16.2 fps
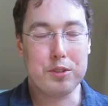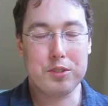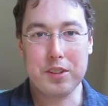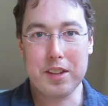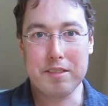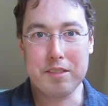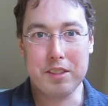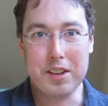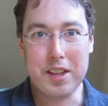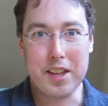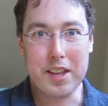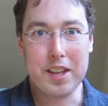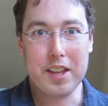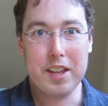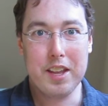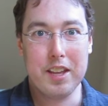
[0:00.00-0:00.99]

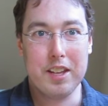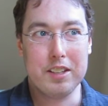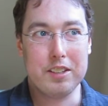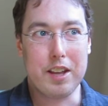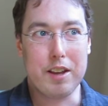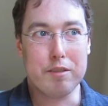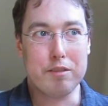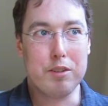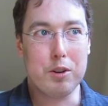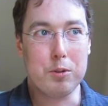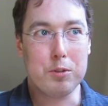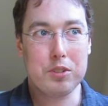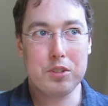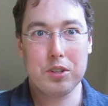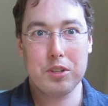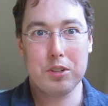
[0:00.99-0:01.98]

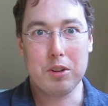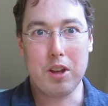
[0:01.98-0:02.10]
SaveTheDay.vote,